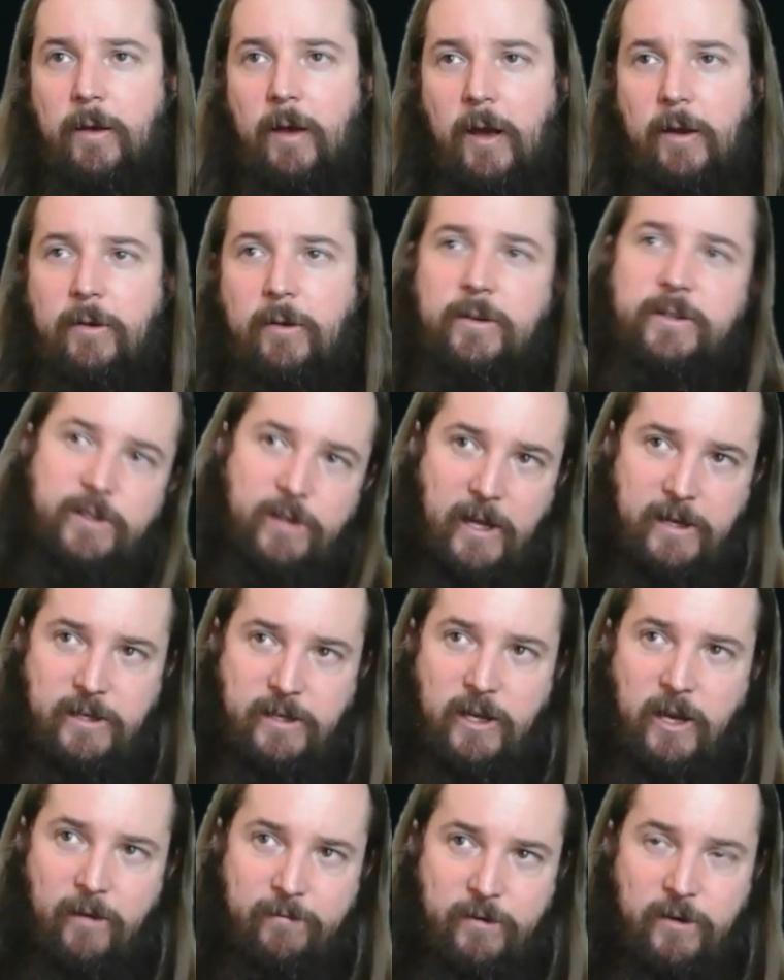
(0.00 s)
I also like to
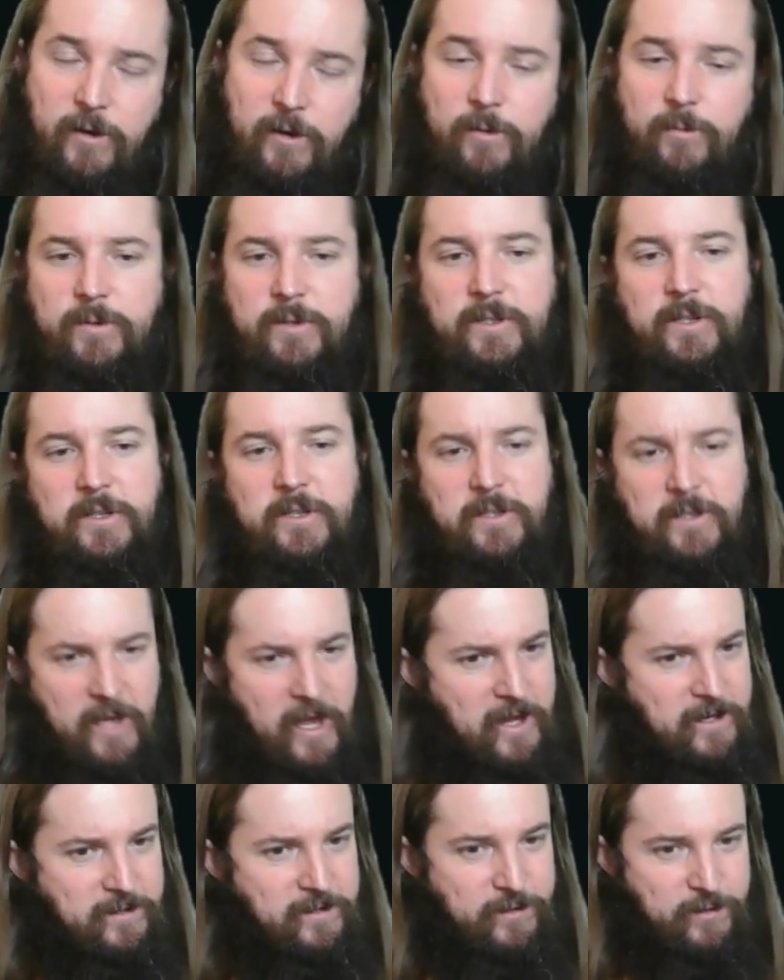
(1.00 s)
cover, just in
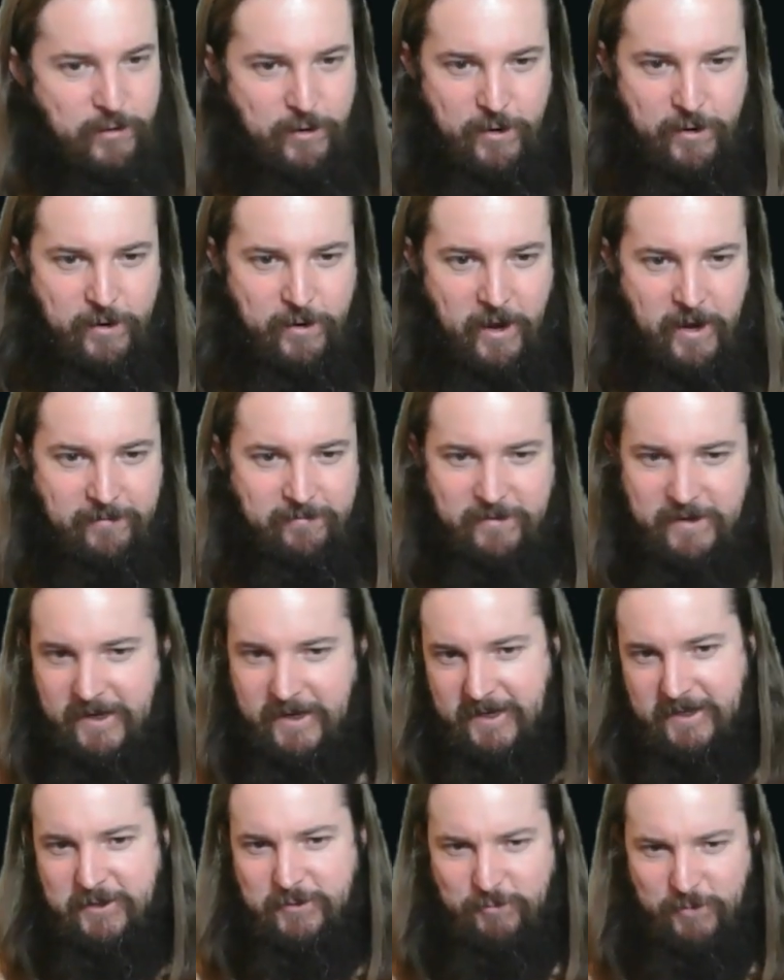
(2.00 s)
case you're kind of
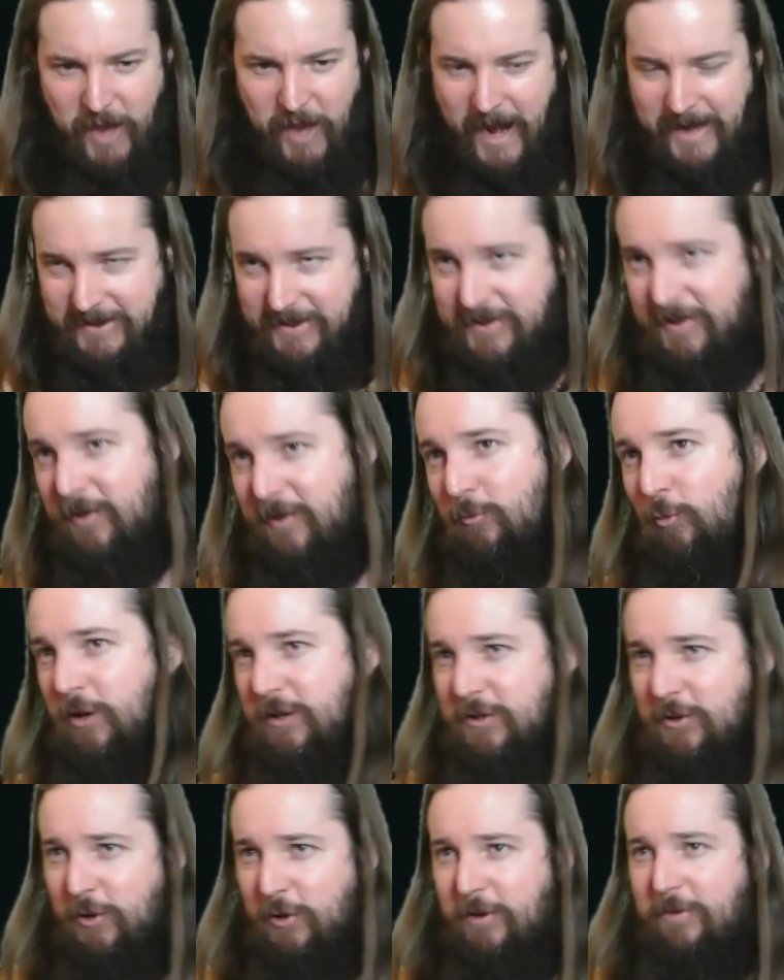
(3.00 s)
needing some guidance on
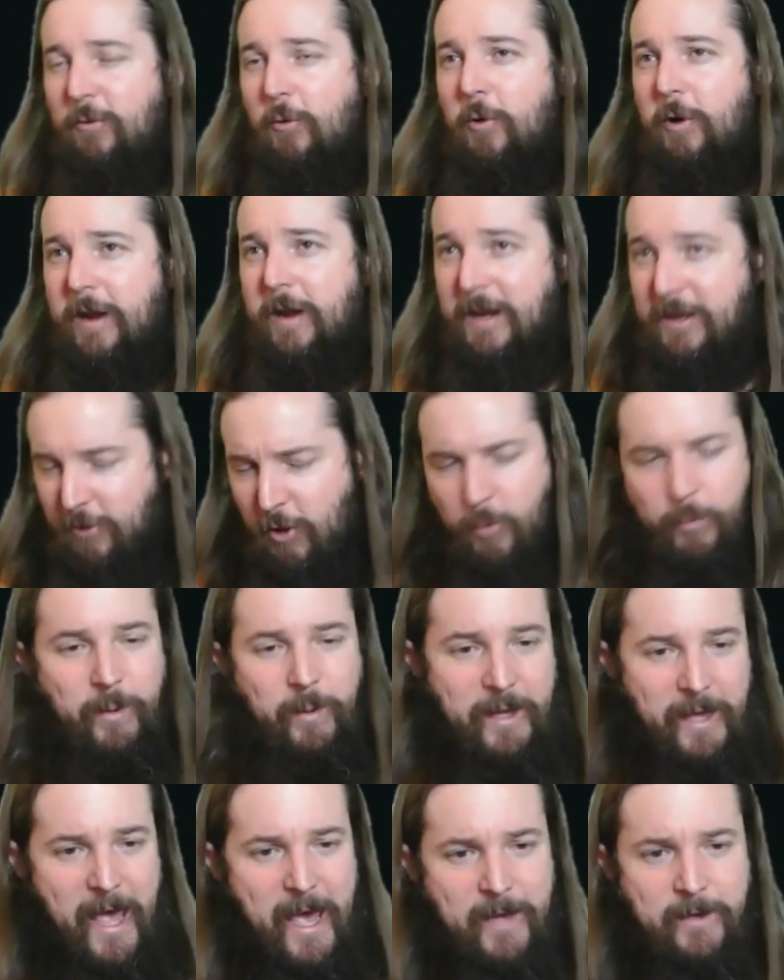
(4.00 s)
what to look for in your
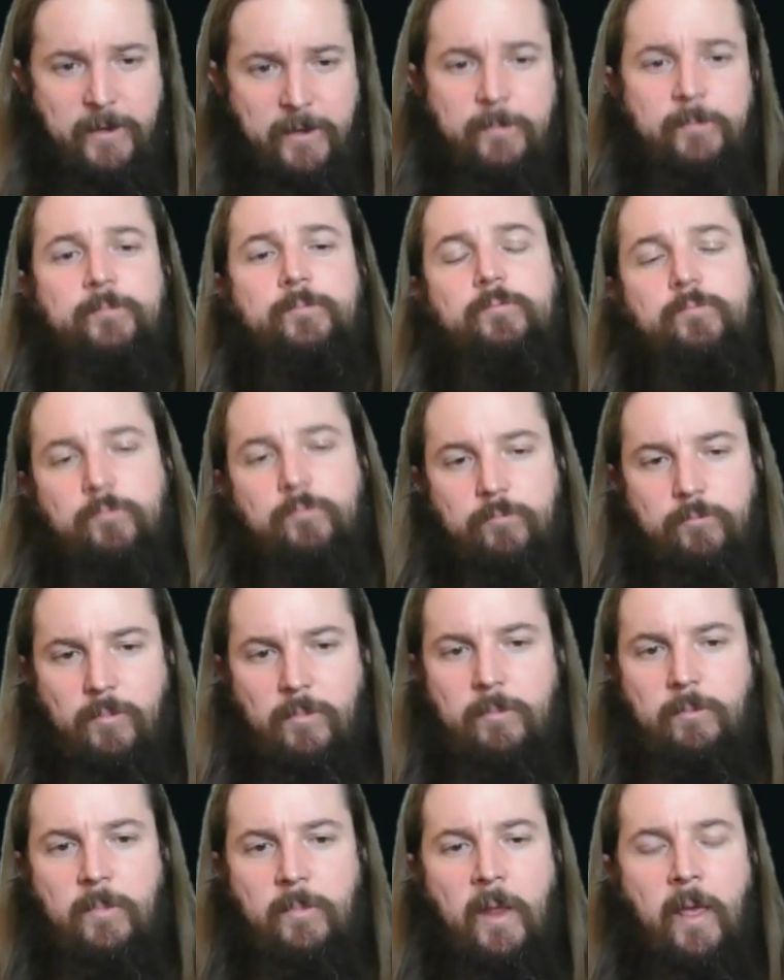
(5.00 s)
opening hand.
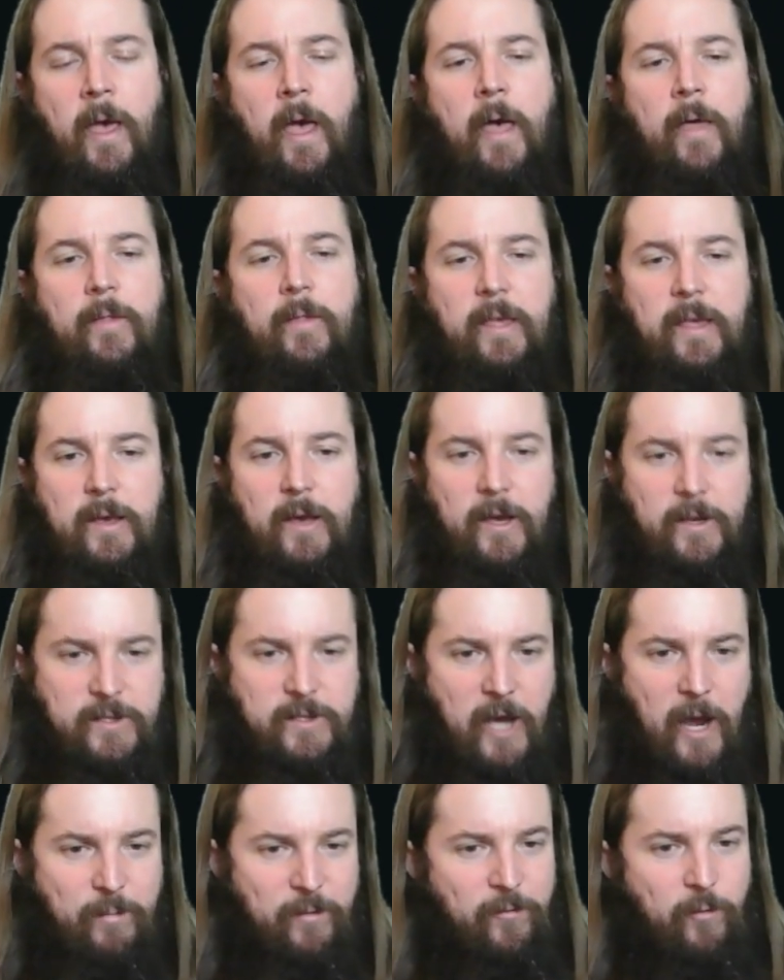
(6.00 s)
The
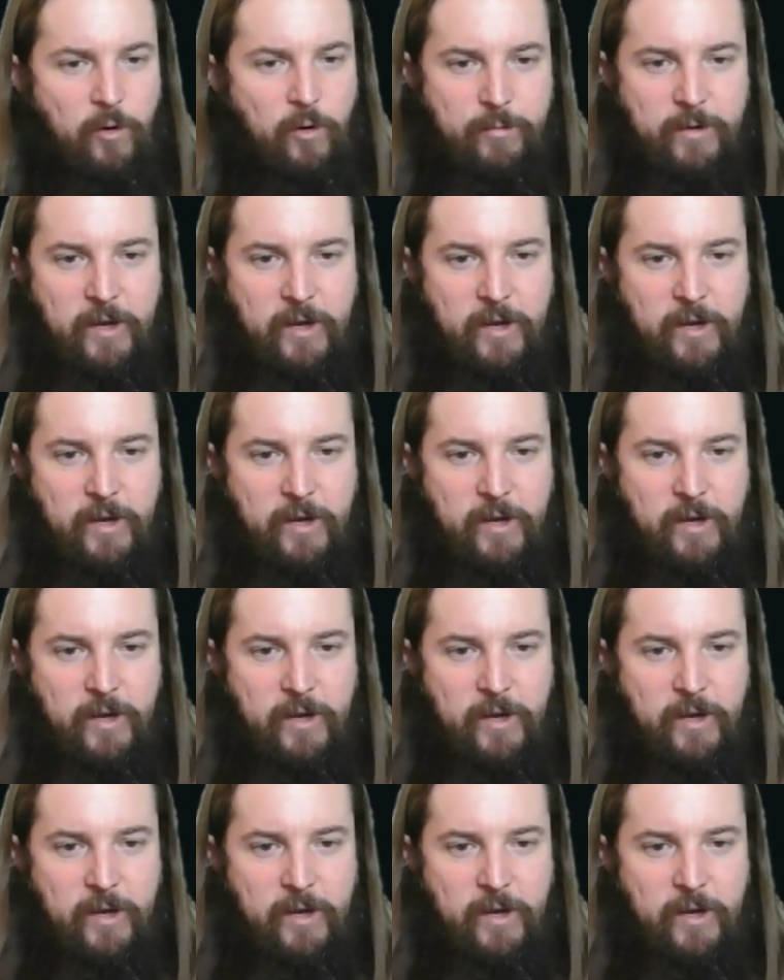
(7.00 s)
top performing